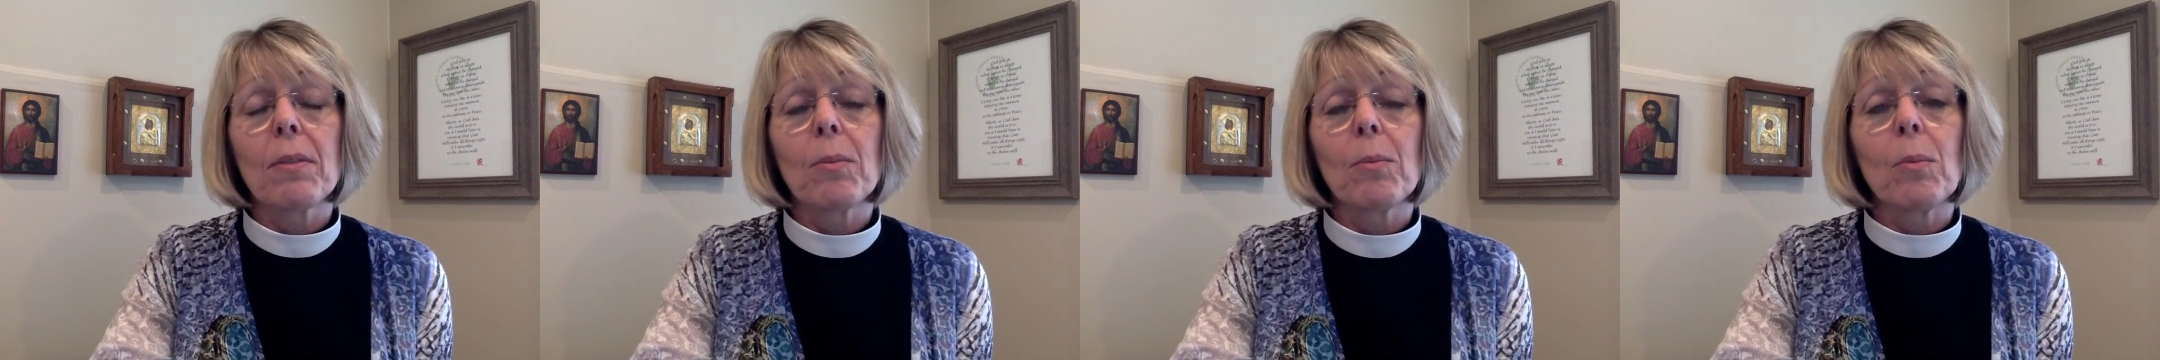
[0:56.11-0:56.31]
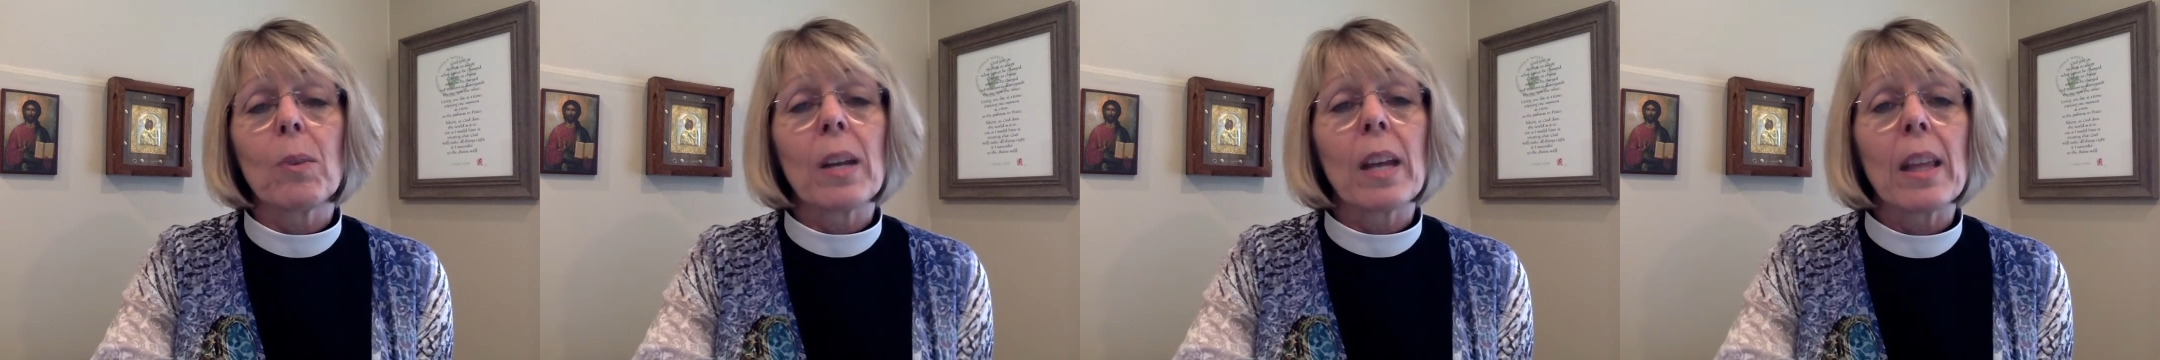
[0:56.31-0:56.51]

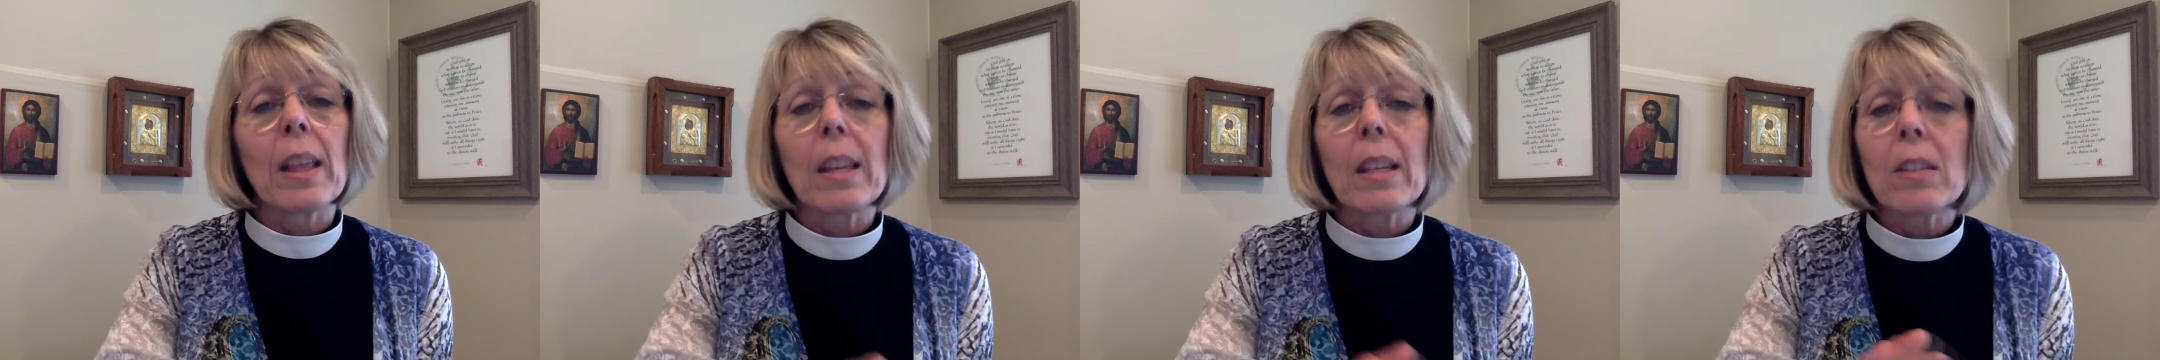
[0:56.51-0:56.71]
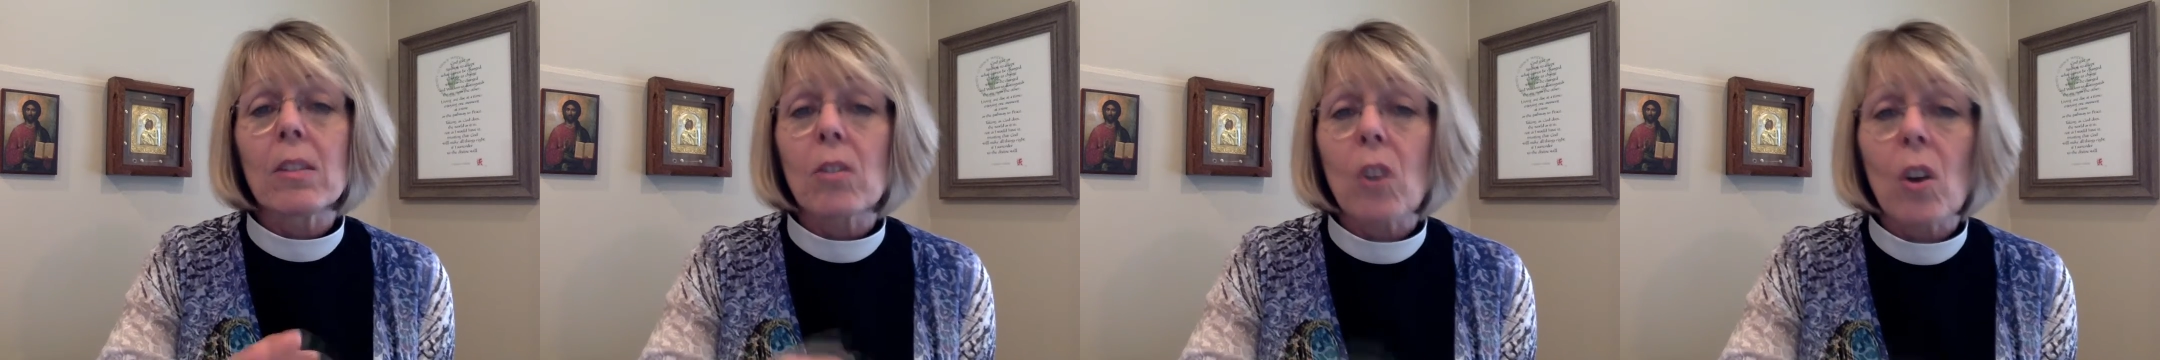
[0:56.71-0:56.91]
when I
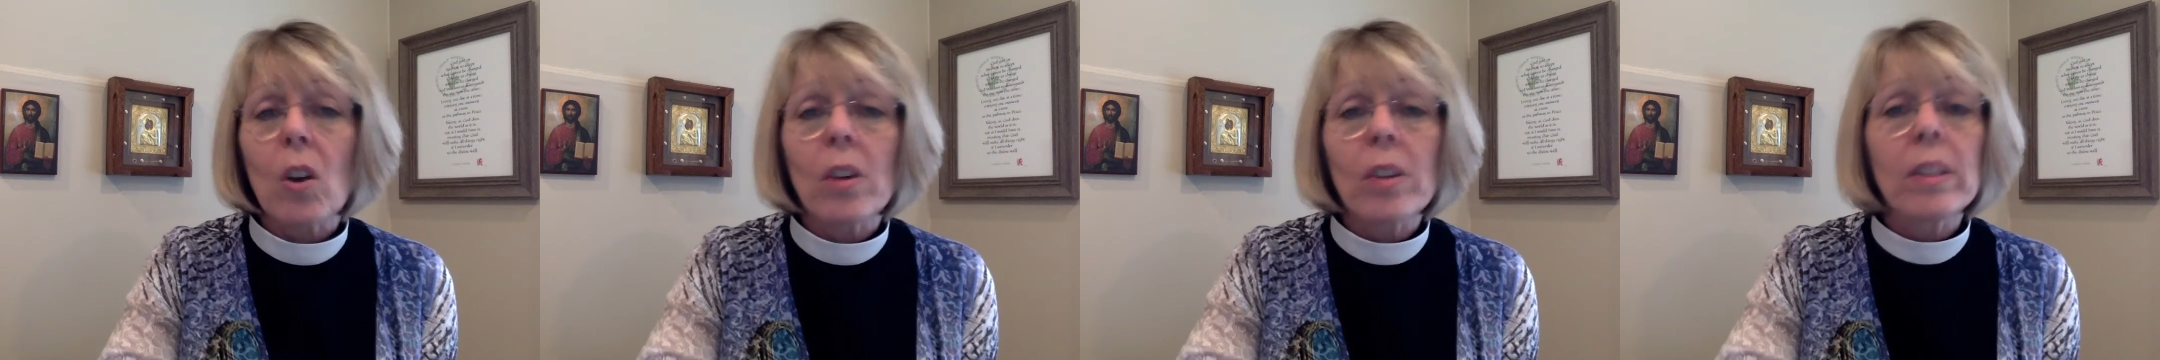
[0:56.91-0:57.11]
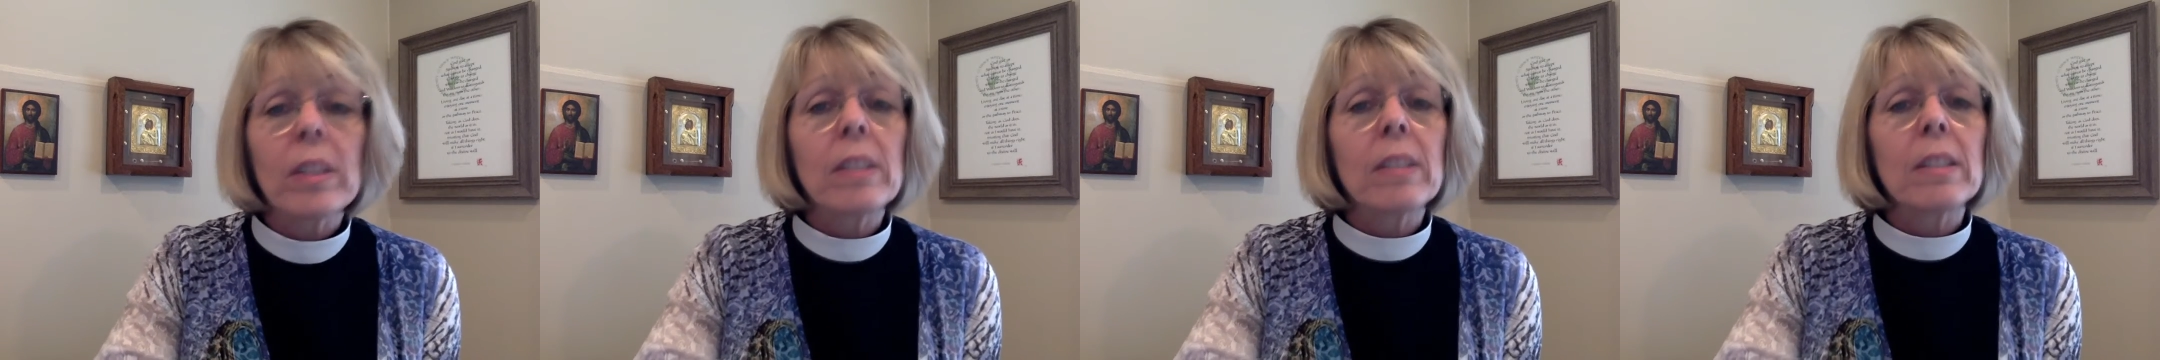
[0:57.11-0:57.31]
list
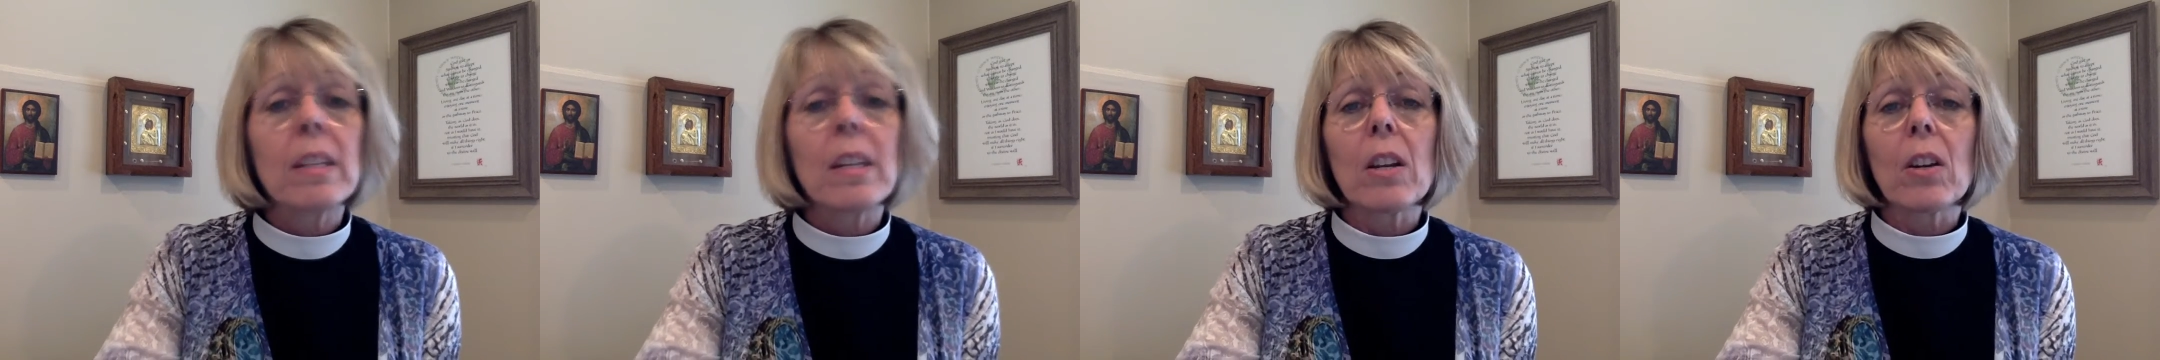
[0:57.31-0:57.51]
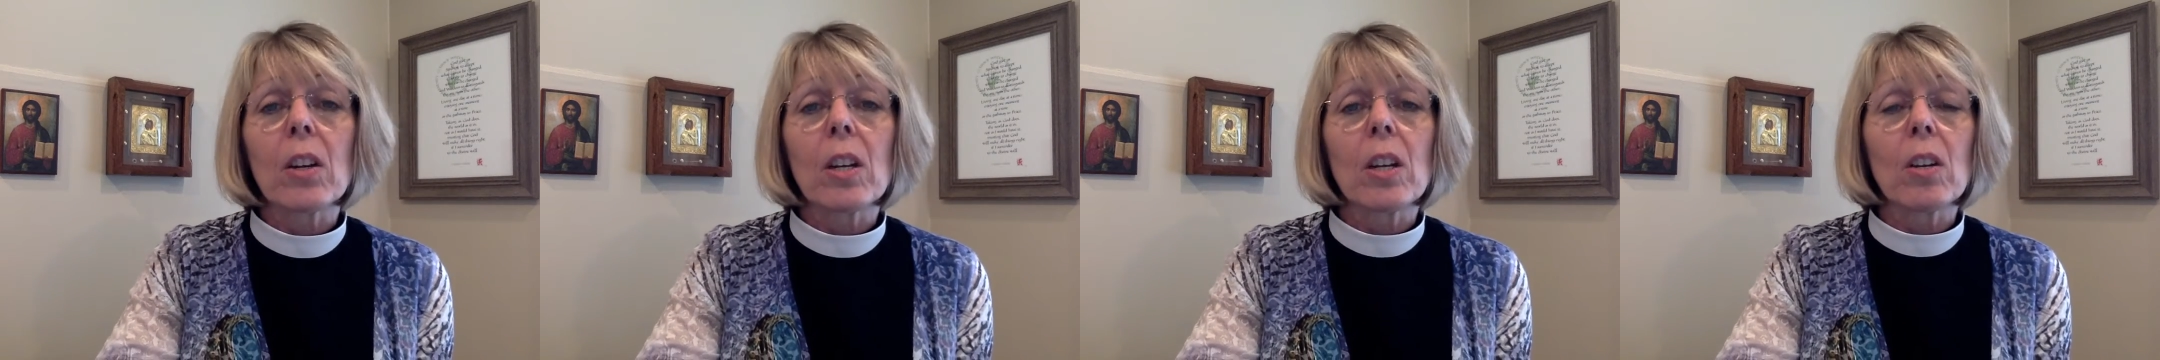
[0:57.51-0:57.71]
all the
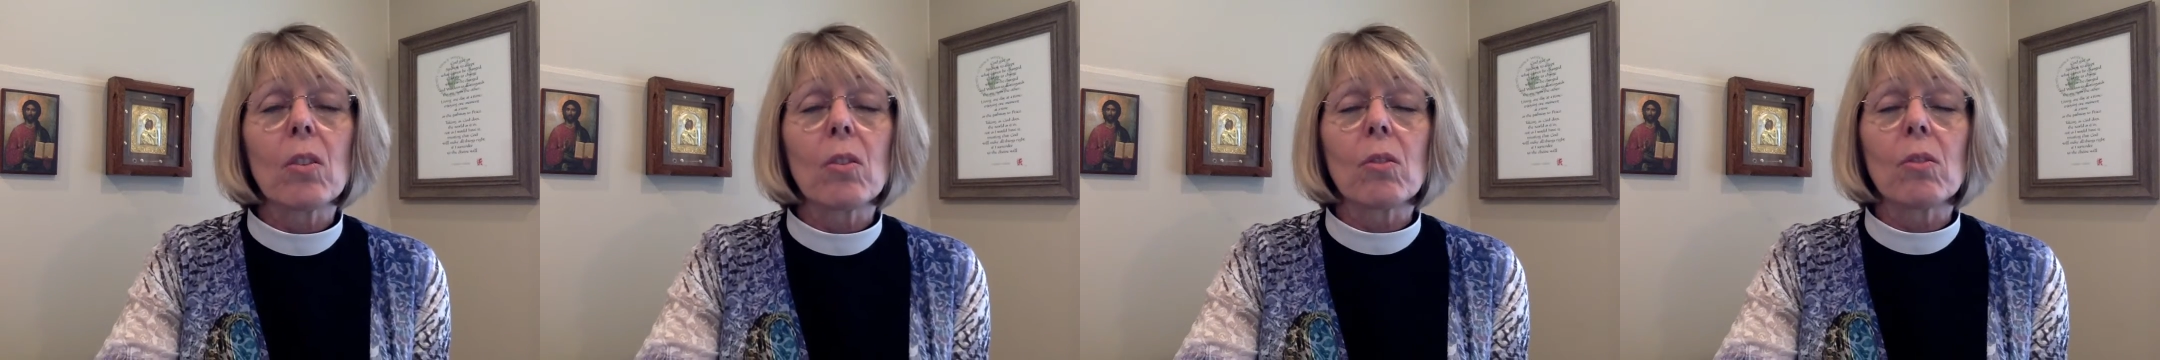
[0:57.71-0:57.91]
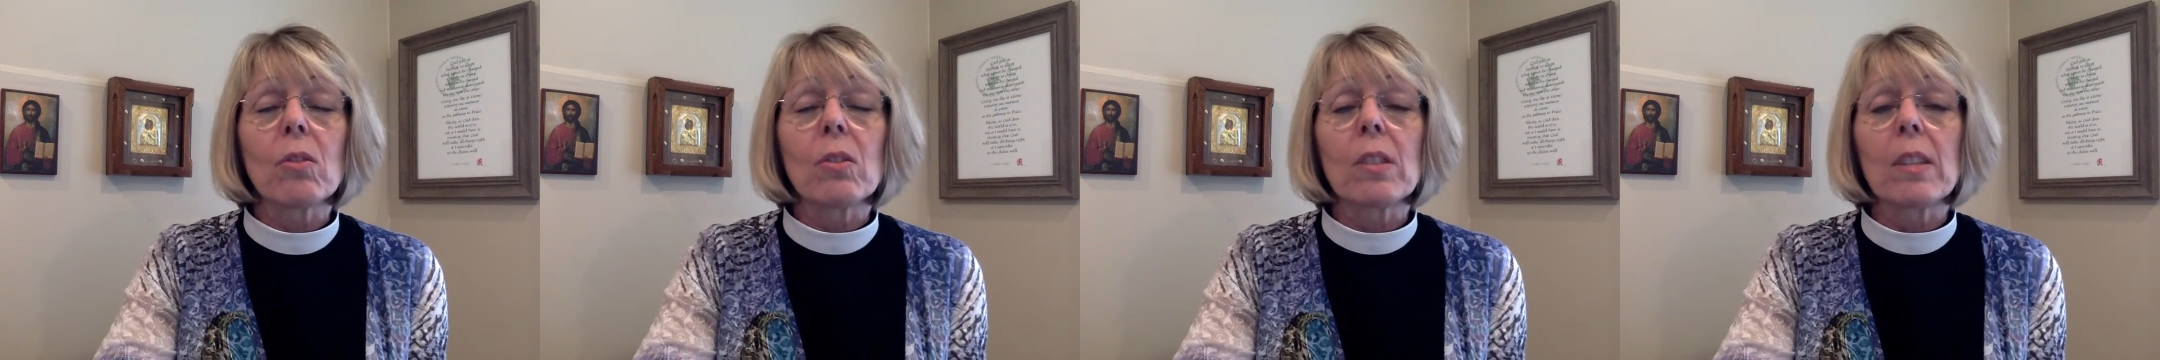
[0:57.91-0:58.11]

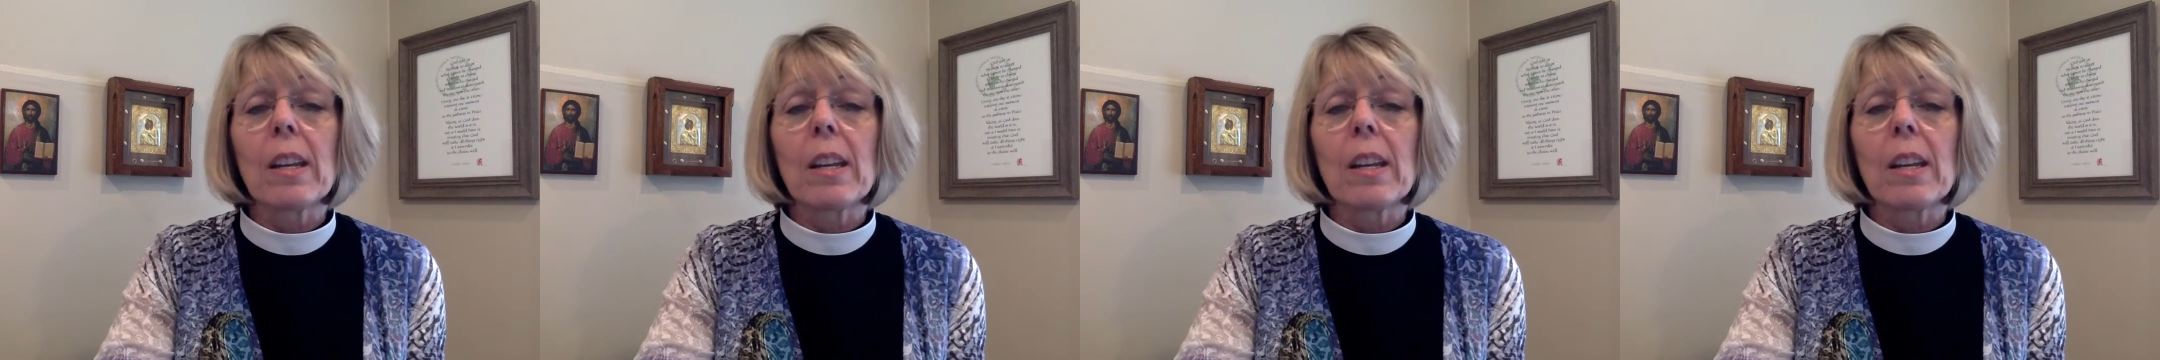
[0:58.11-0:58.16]
scenarios